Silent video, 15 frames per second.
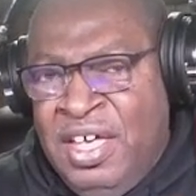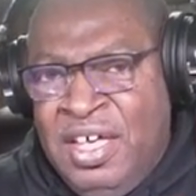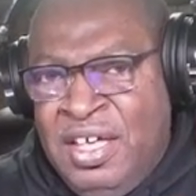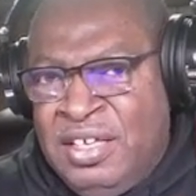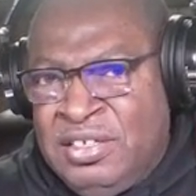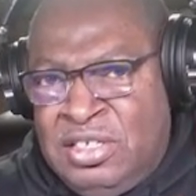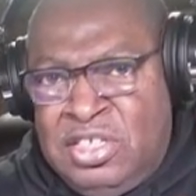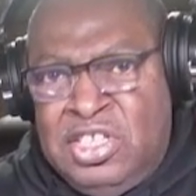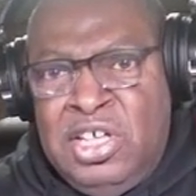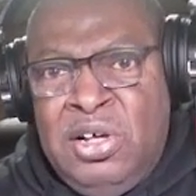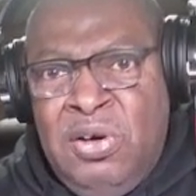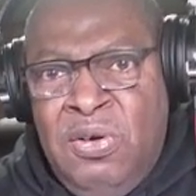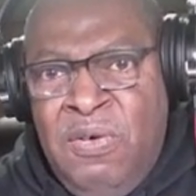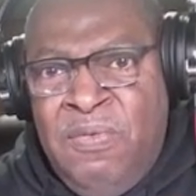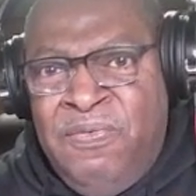
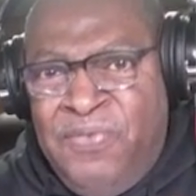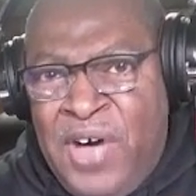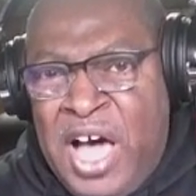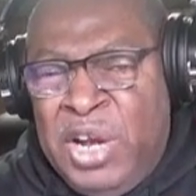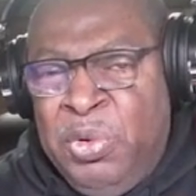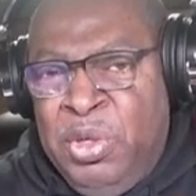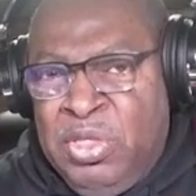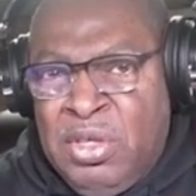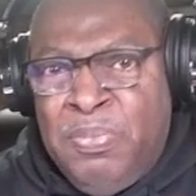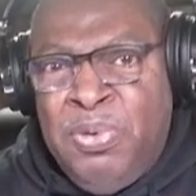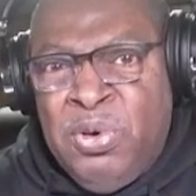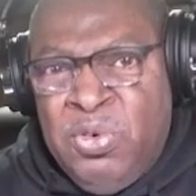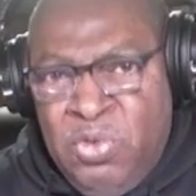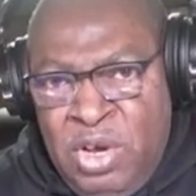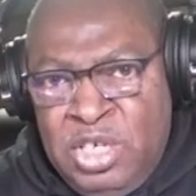Still following the
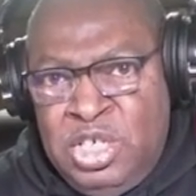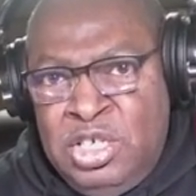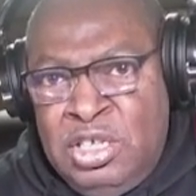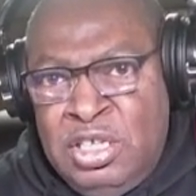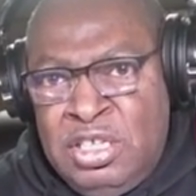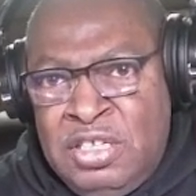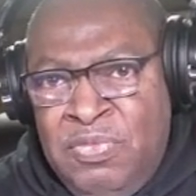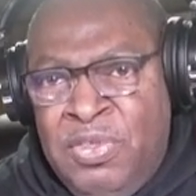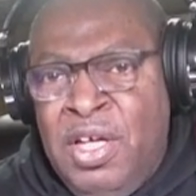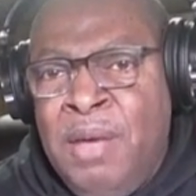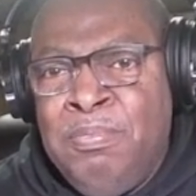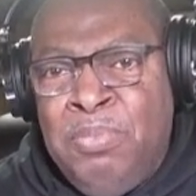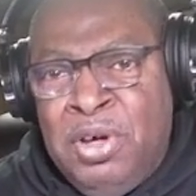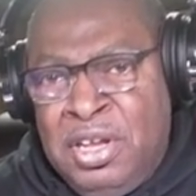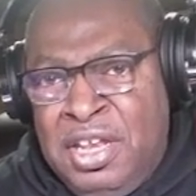progressions,
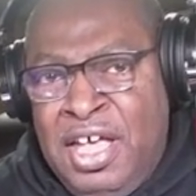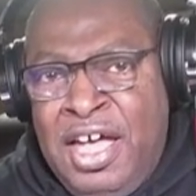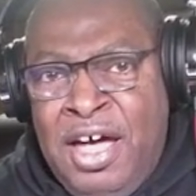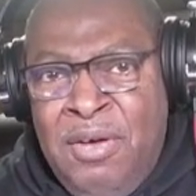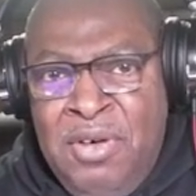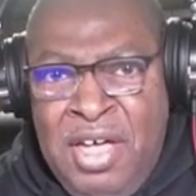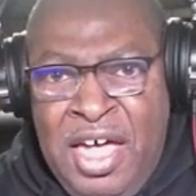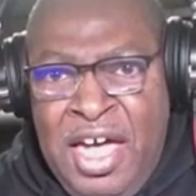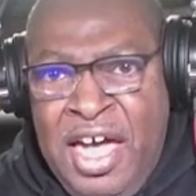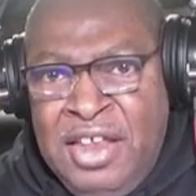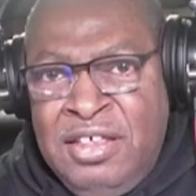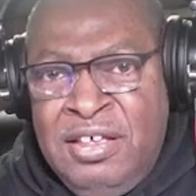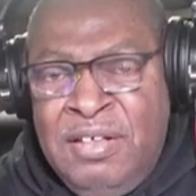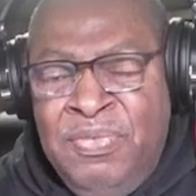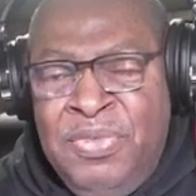but now
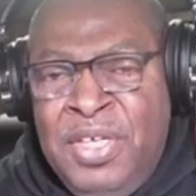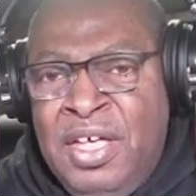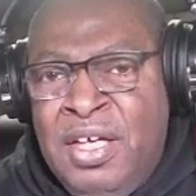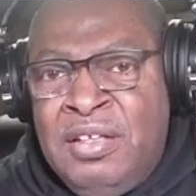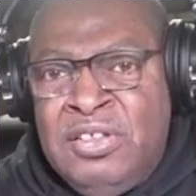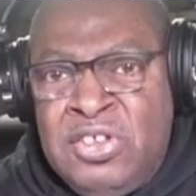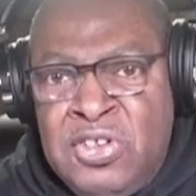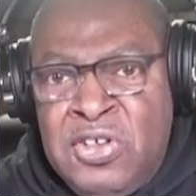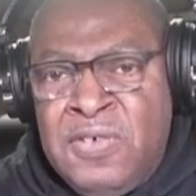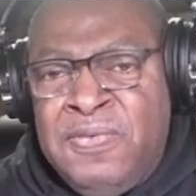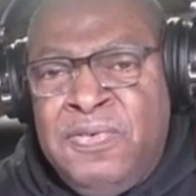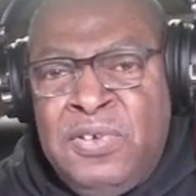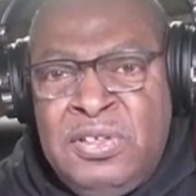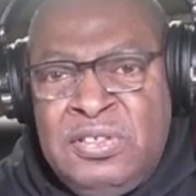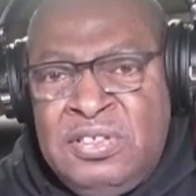adding
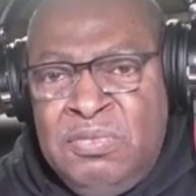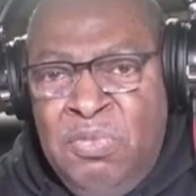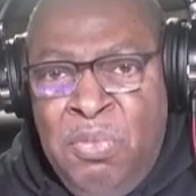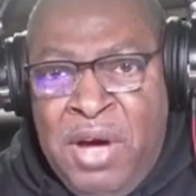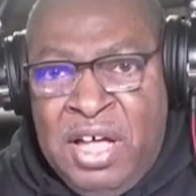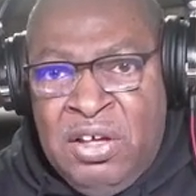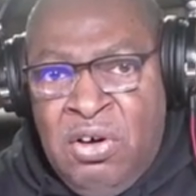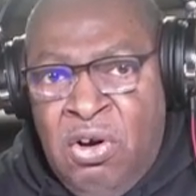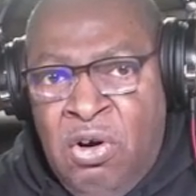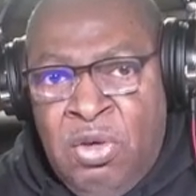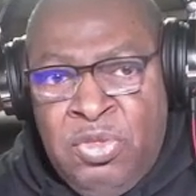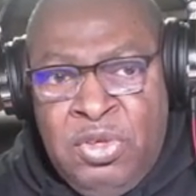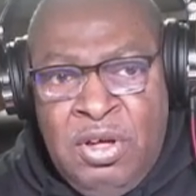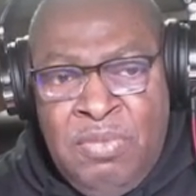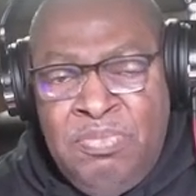different, you might call
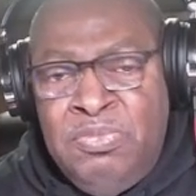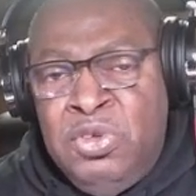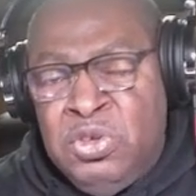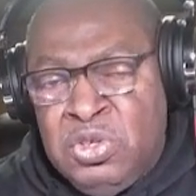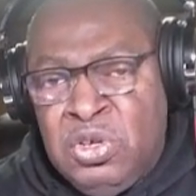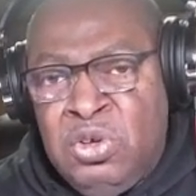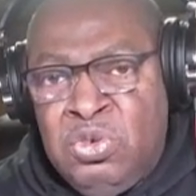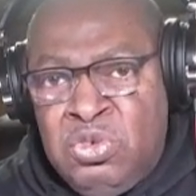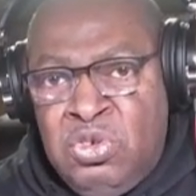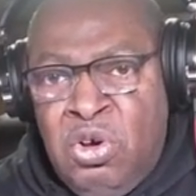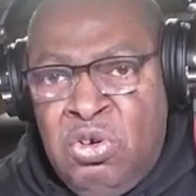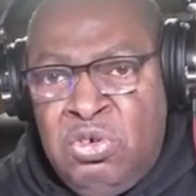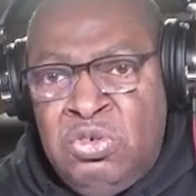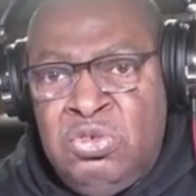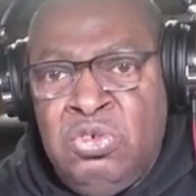them musical
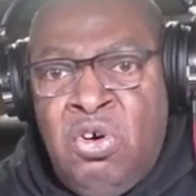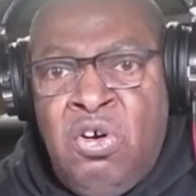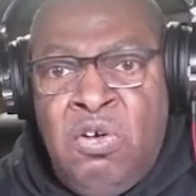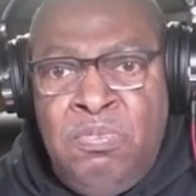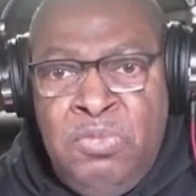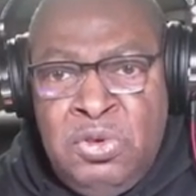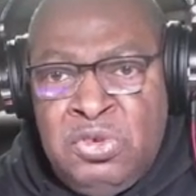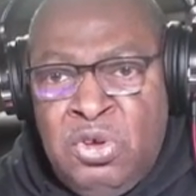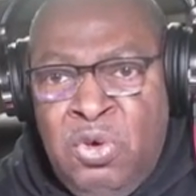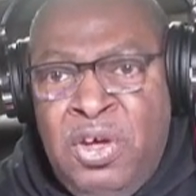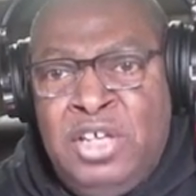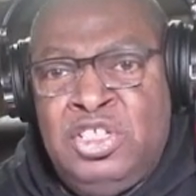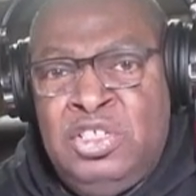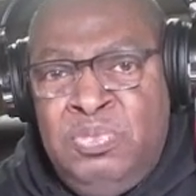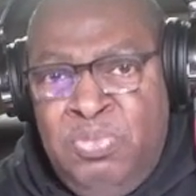tones or musical
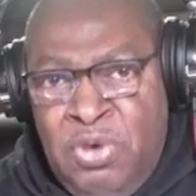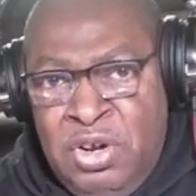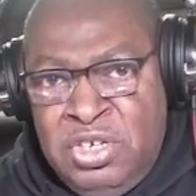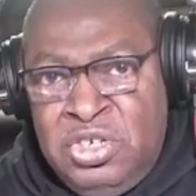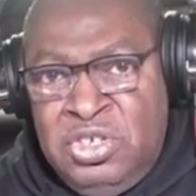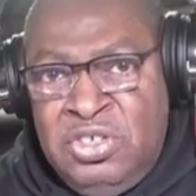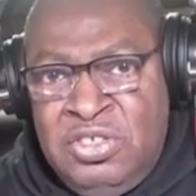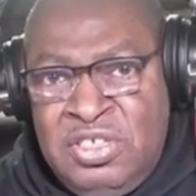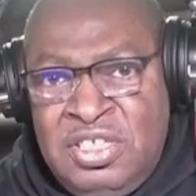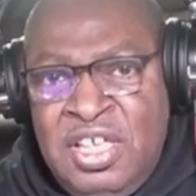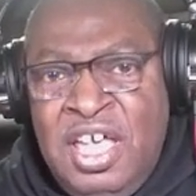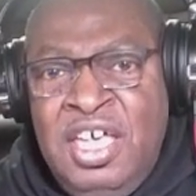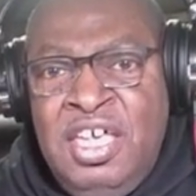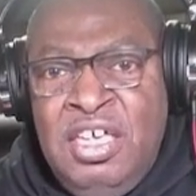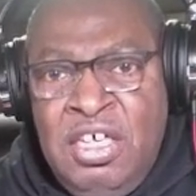expressions
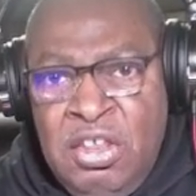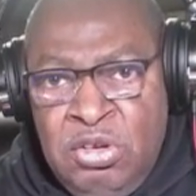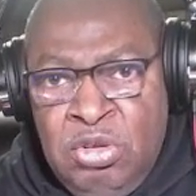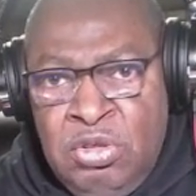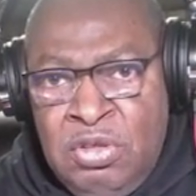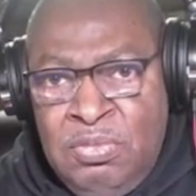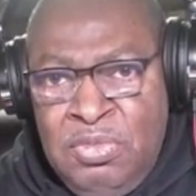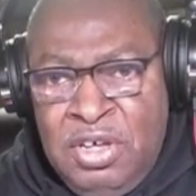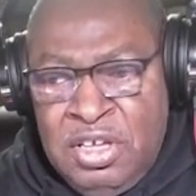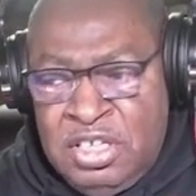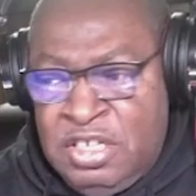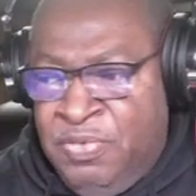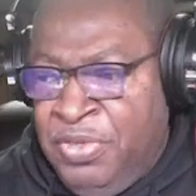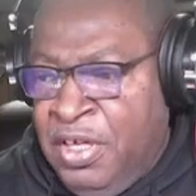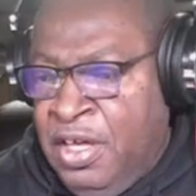into the mix.
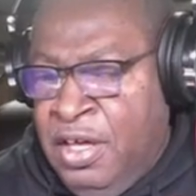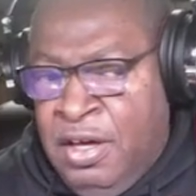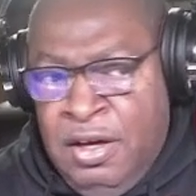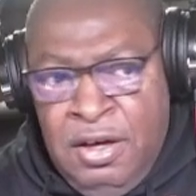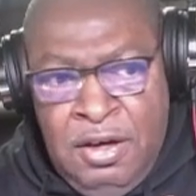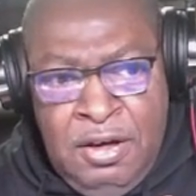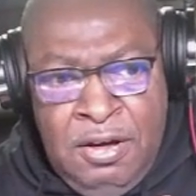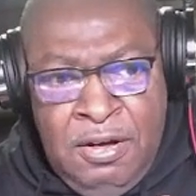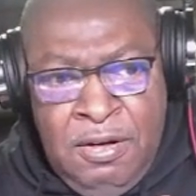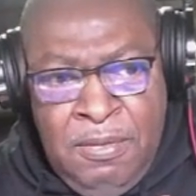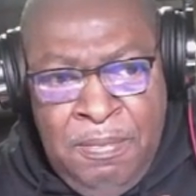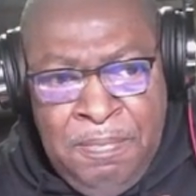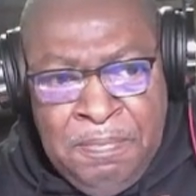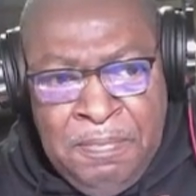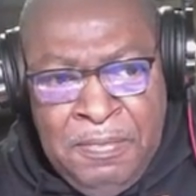
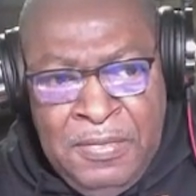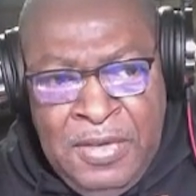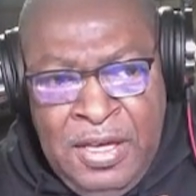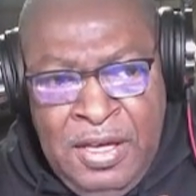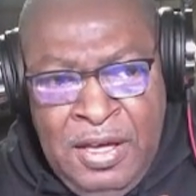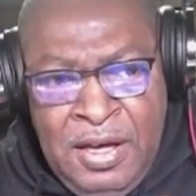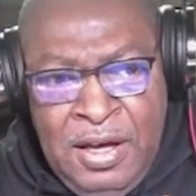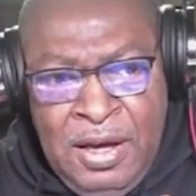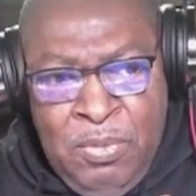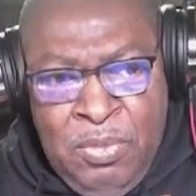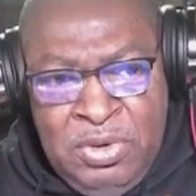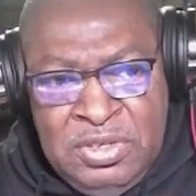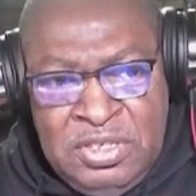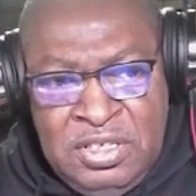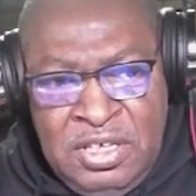Um, I'm gonna
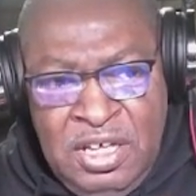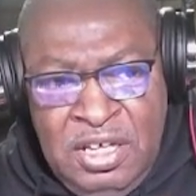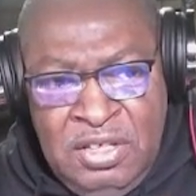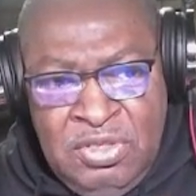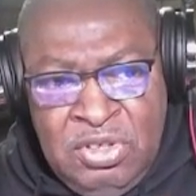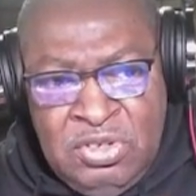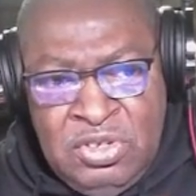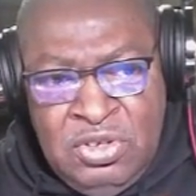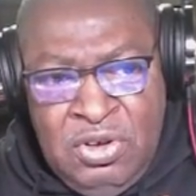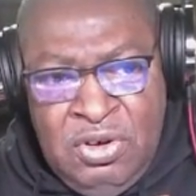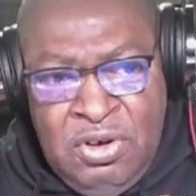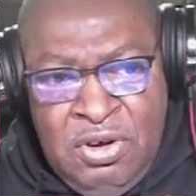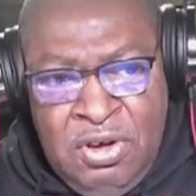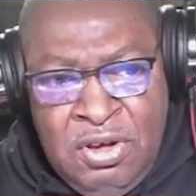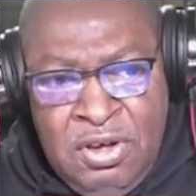say the
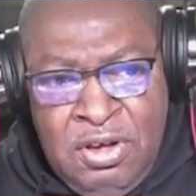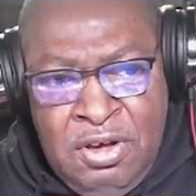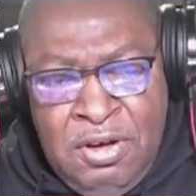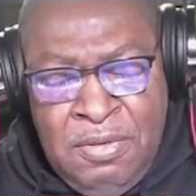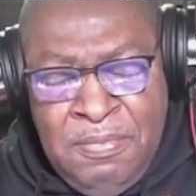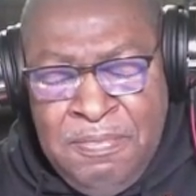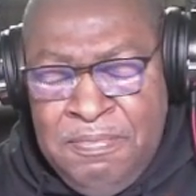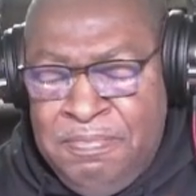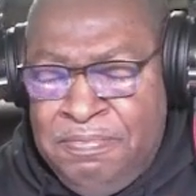song.